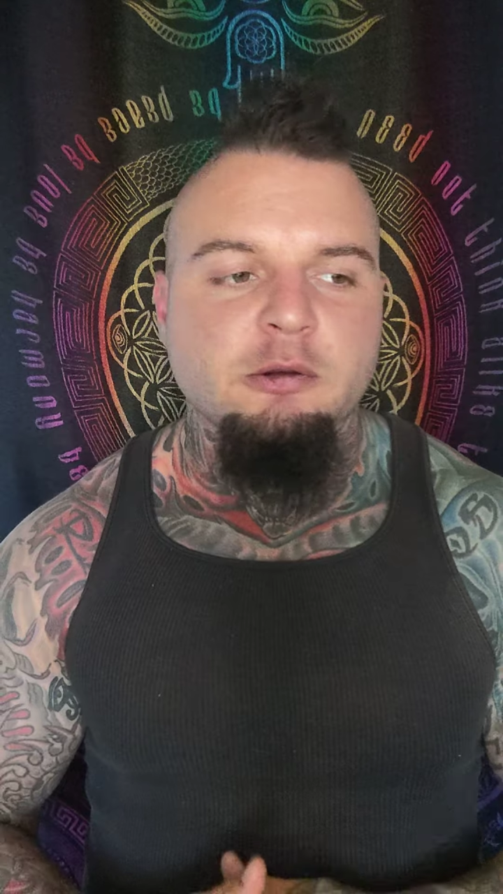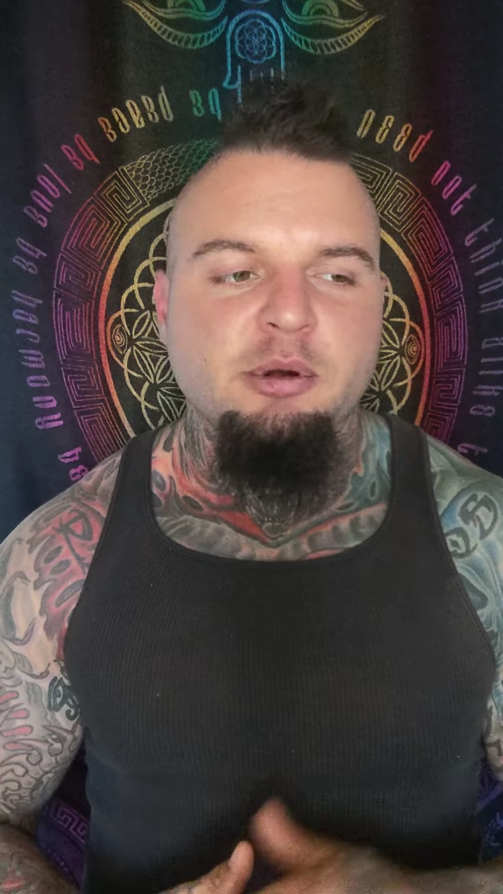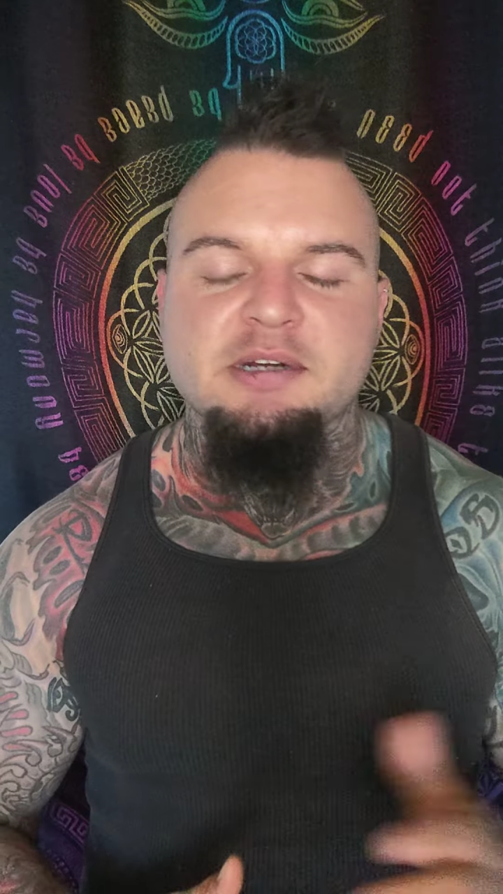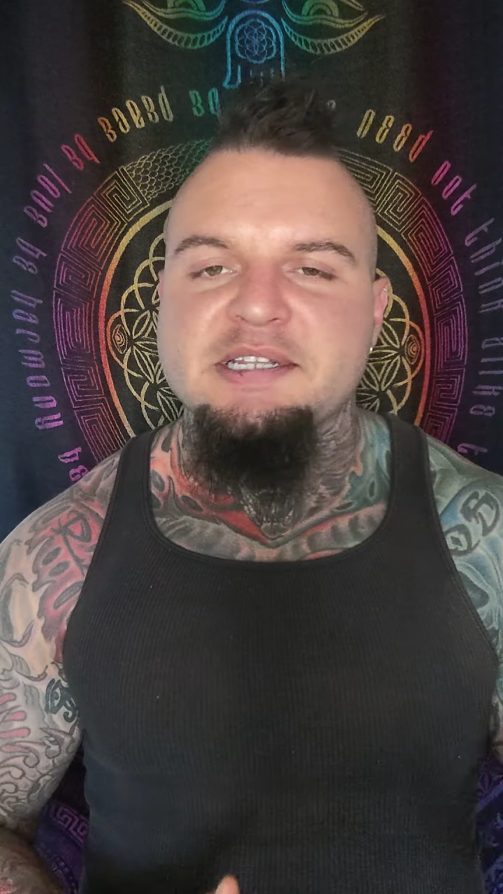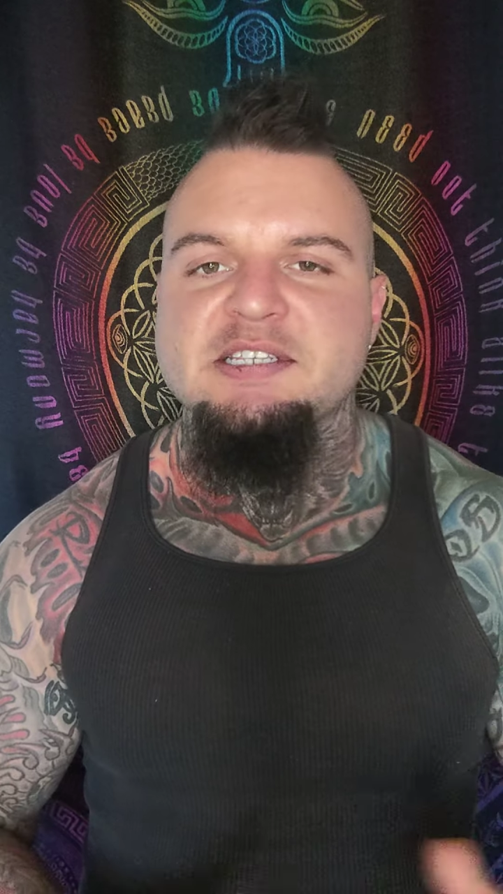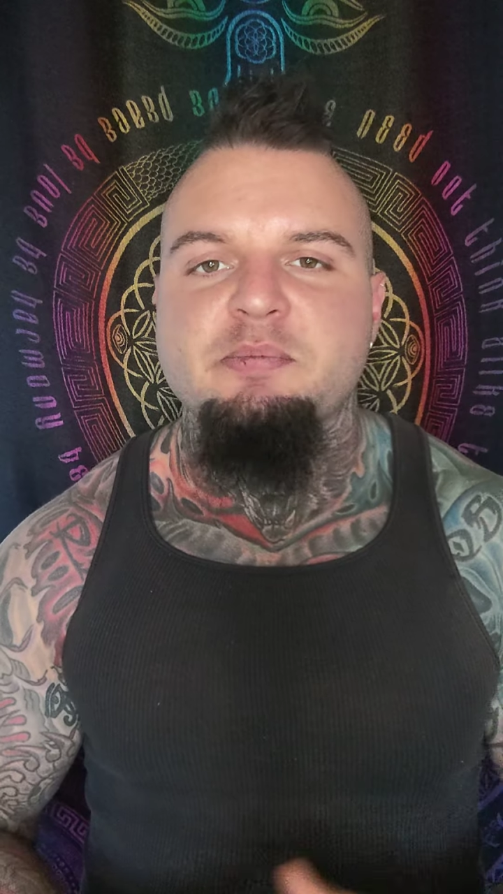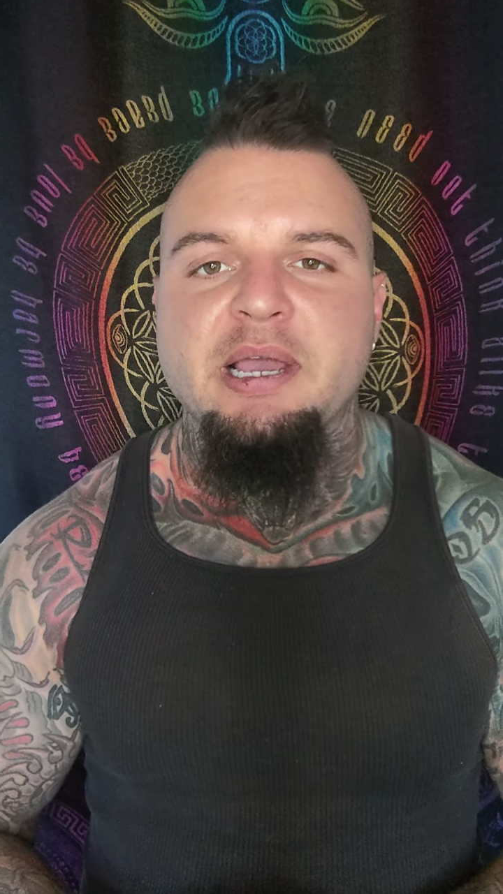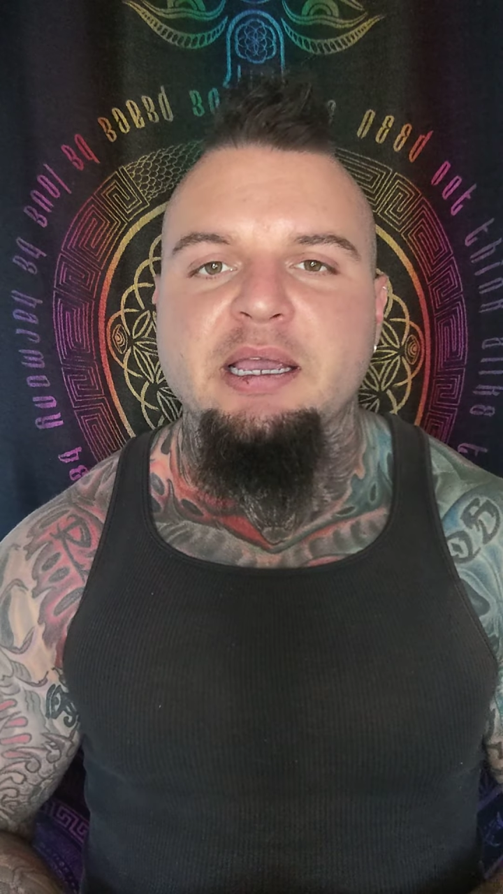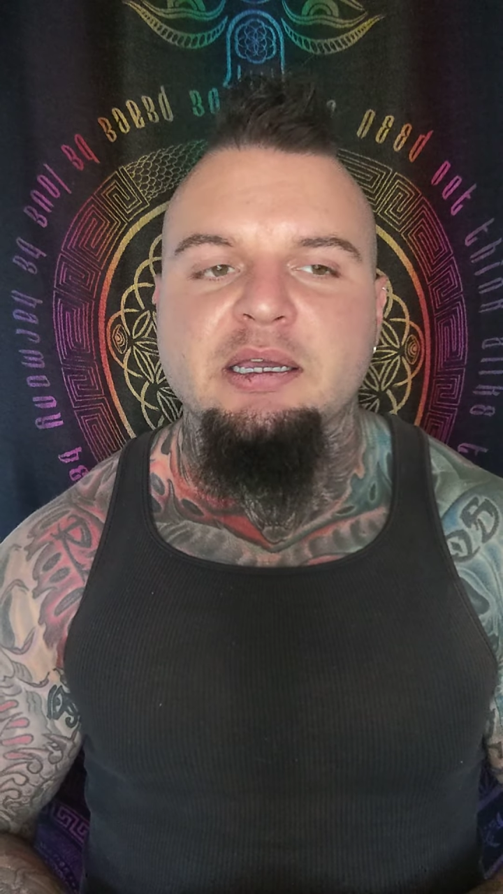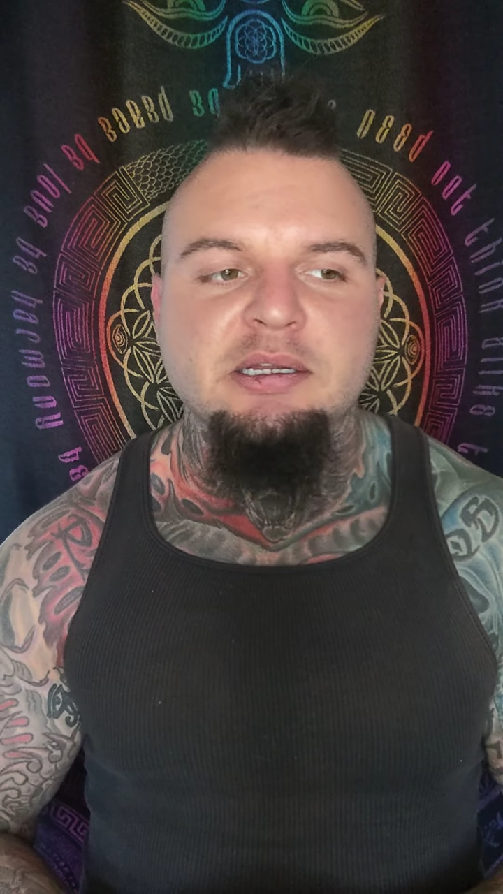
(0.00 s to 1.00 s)
or
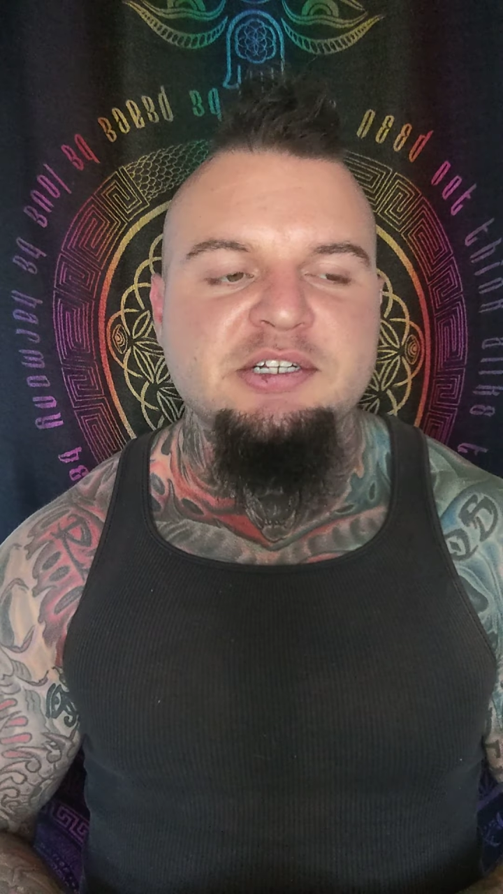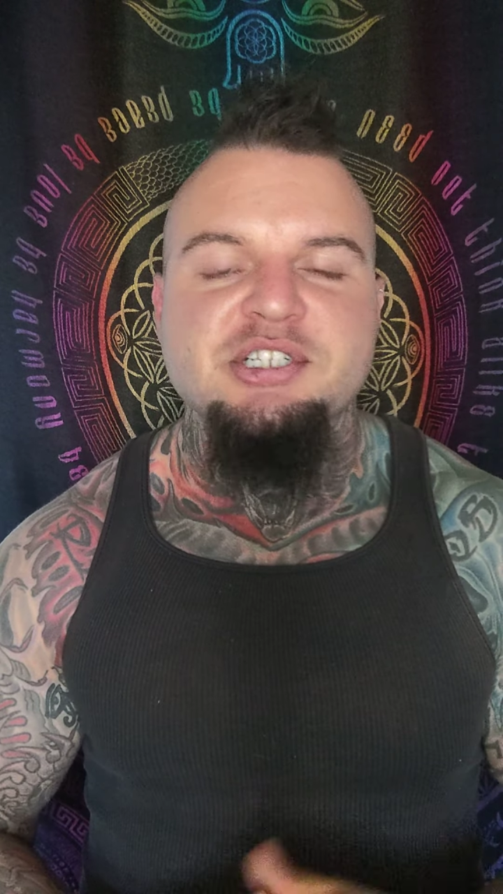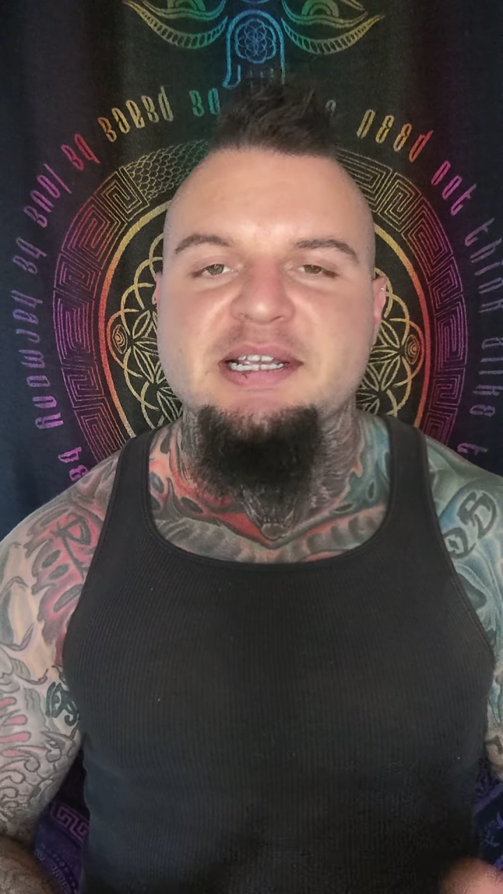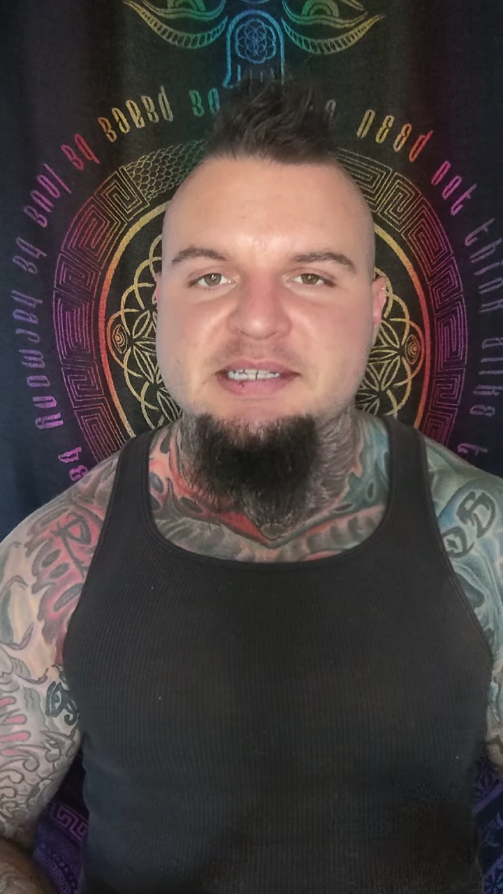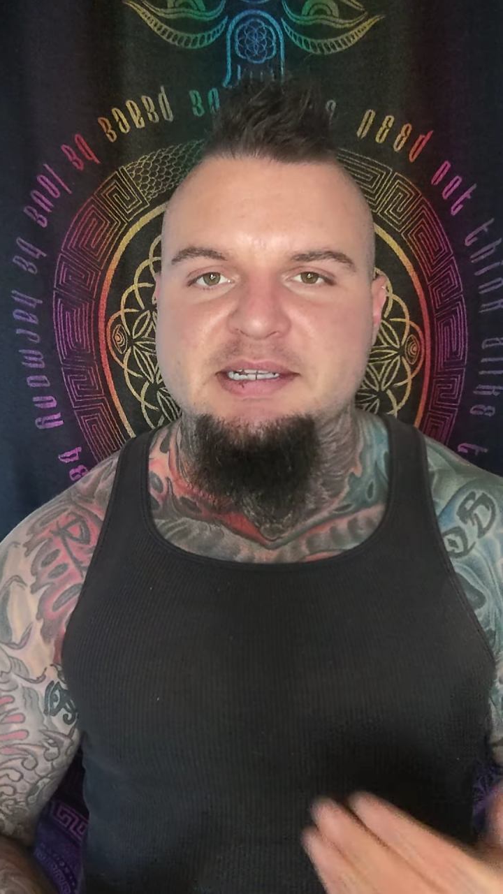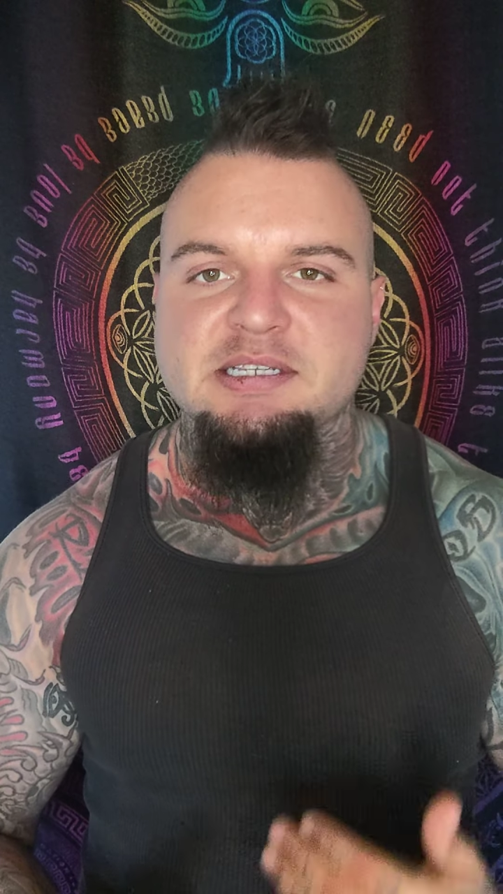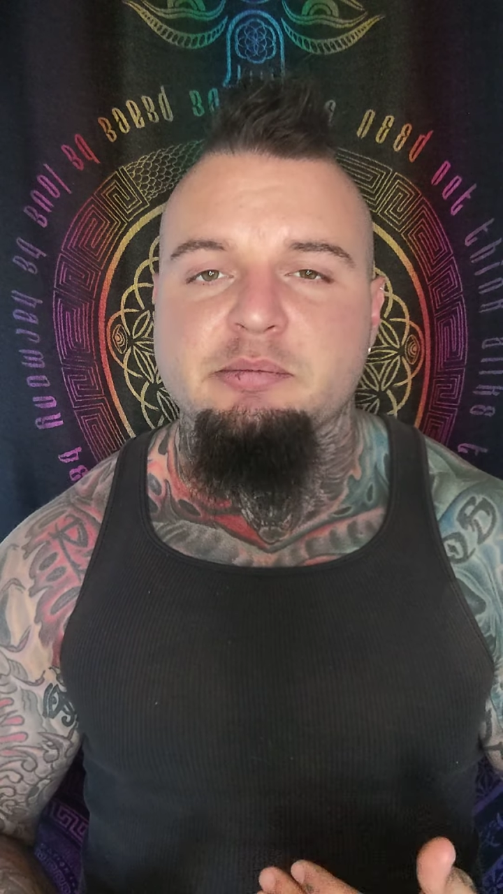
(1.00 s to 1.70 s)
participate in ingesting